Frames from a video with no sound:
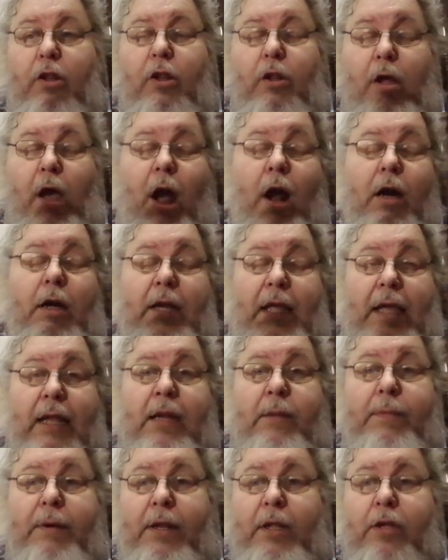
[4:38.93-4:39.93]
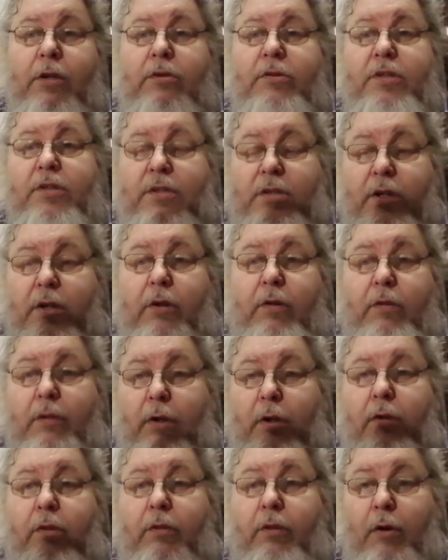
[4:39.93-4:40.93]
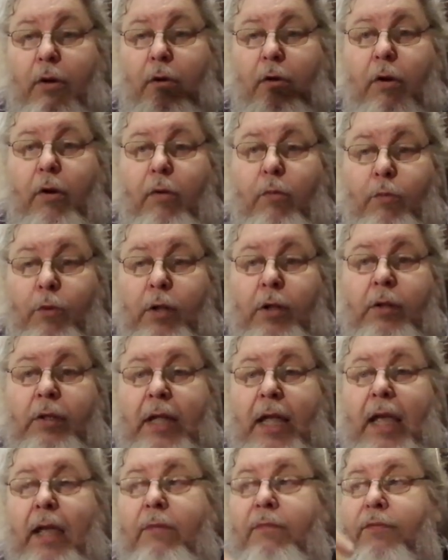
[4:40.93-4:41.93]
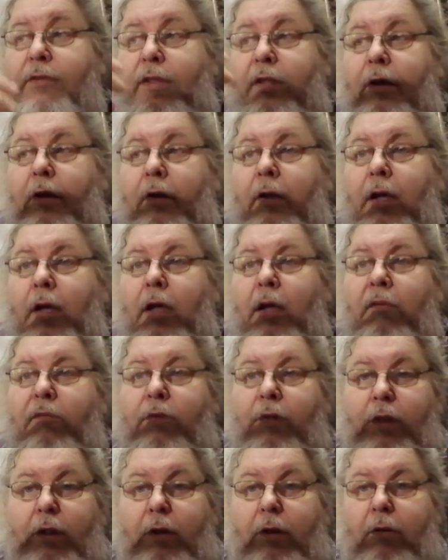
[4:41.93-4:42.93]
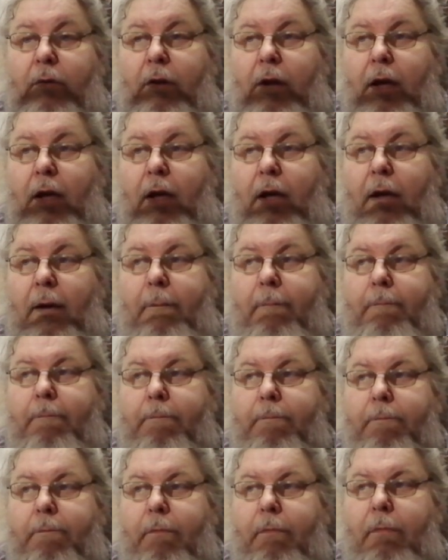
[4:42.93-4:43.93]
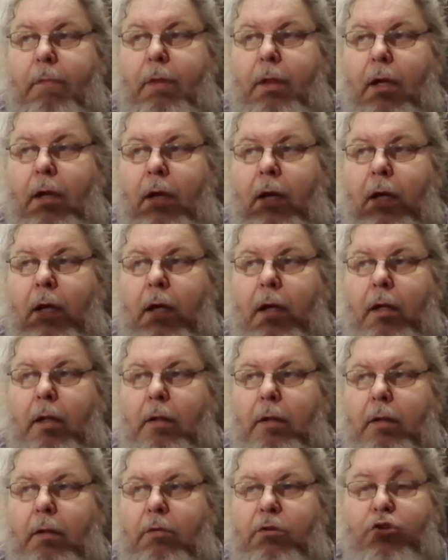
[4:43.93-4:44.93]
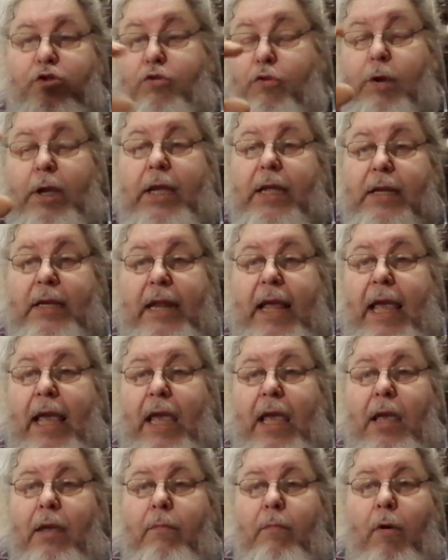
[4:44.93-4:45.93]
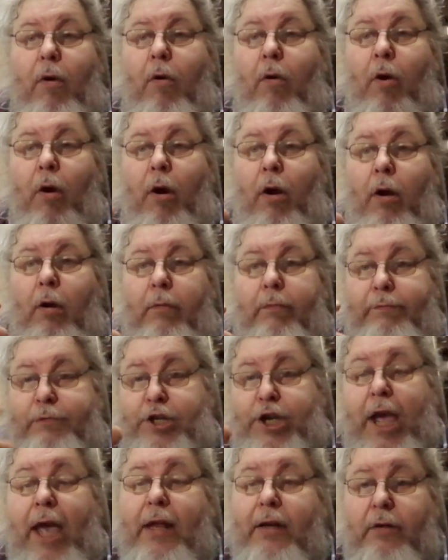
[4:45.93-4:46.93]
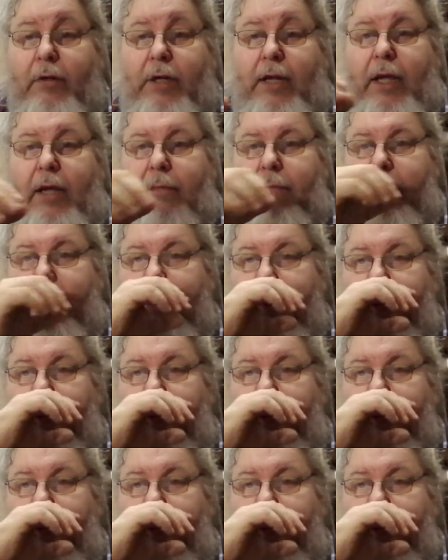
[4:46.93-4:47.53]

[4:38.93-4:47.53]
hardly anybody uses their their, their real name for their for their um, uh, screen name or channel name.